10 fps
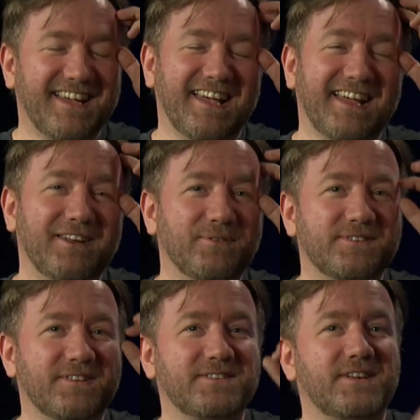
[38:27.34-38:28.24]
And it
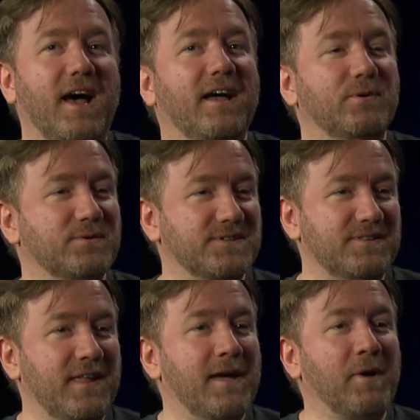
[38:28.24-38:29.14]
was this guy whose
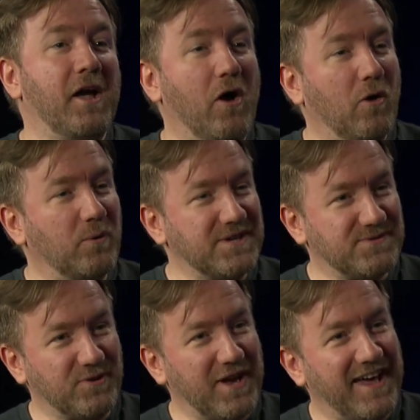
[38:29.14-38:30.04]
name I always
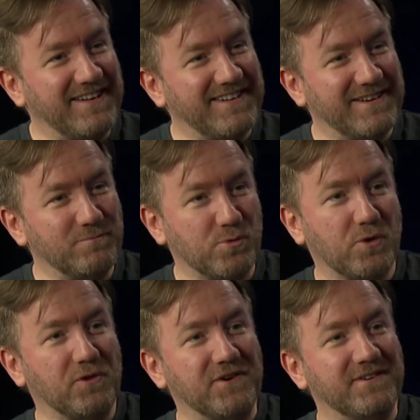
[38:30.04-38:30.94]
forget in
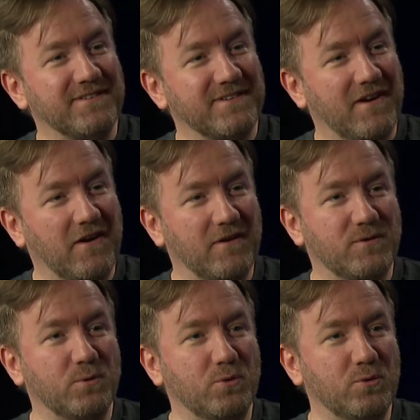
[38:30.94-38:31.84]
Brooklyn, uh,
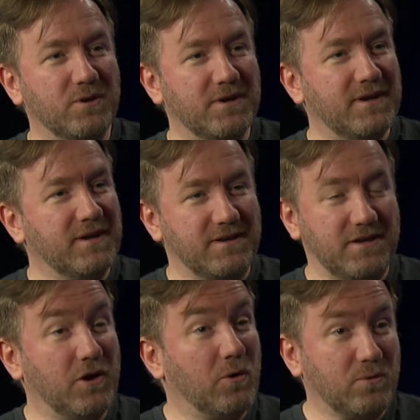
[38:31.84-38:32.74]
who, you
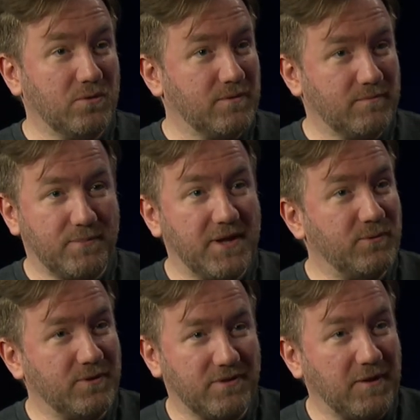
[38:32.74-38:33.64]
know, played
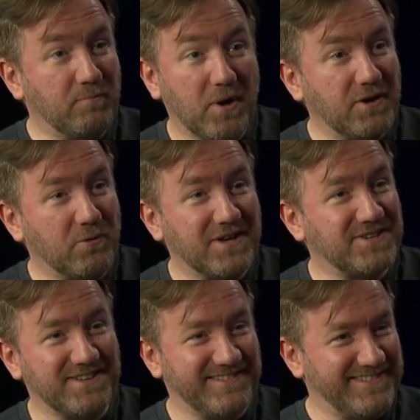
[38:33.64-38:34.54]
with like Buddy
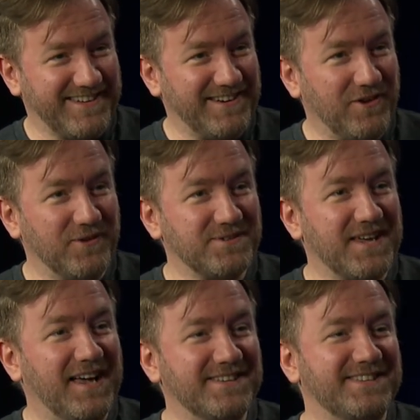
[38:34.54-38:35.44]
Rich and, and all those
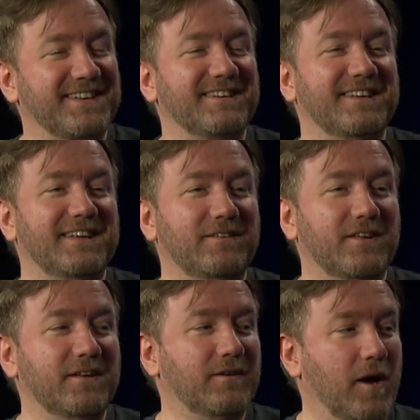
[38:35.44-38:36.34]
guys. And he
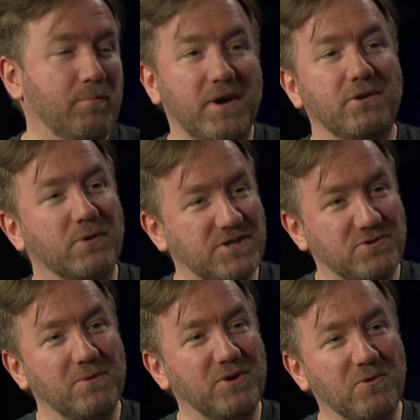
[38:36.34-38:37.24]
did a Buddy Rich
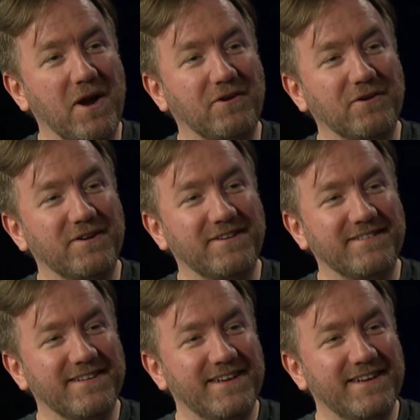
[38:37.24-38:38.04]
tribute record and